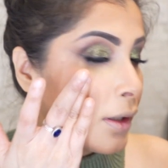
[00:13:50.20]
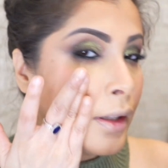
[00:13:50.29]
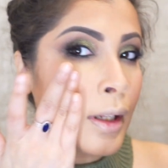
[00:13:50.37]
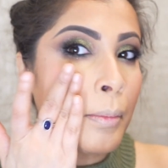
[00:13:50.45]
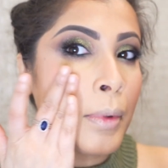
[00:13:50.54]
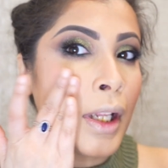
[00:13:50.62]

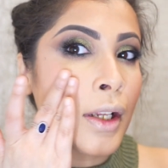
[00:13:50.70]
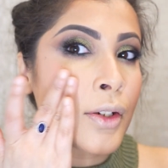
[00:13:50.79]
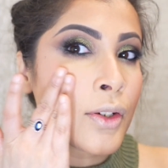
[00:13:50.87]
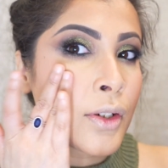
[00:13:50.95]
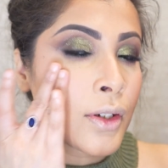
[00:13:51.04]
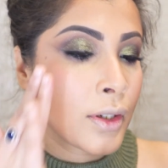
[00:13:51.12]
the
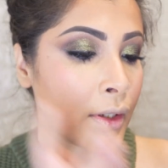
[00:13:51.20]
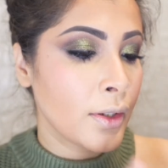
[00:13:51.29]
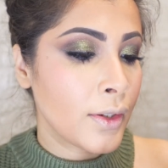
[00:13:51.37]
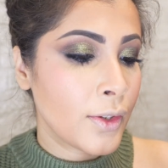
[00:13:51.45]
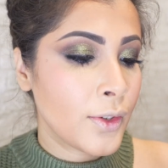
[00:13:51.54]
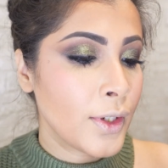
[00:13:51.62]
blush.
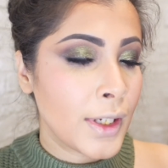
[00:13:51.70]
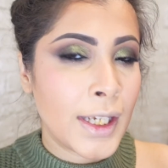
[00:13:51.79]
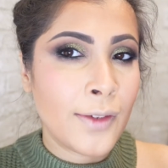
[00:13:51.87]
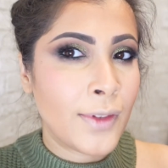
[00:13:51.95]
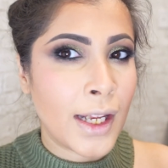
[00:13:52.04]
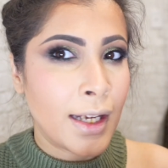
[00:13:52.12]
It's going to
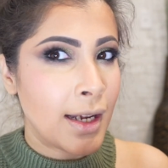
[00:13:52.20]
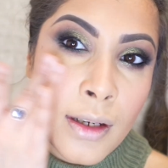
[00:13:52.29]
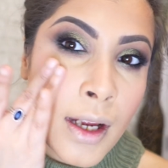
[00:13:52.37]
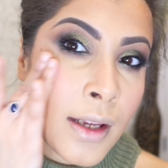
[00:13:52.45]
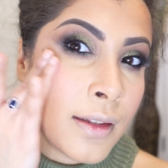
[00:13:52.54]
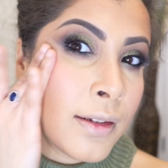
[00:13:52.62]
give that
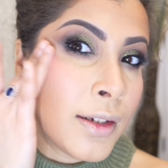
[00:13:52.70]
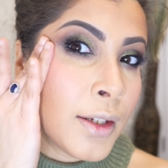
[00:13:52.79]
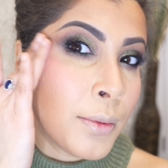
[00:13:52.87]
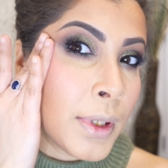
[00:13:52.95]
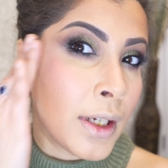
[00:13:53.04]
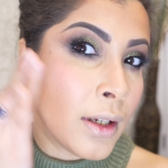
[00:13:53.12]
nice
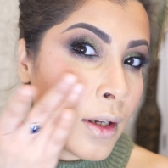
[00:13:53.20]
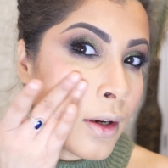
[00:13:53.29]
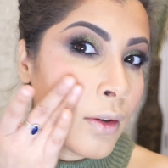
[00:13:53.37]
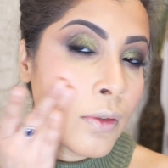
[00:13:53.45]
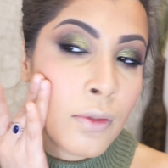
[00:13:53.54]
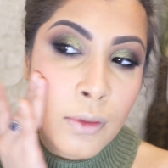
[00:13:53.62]
dewy glow.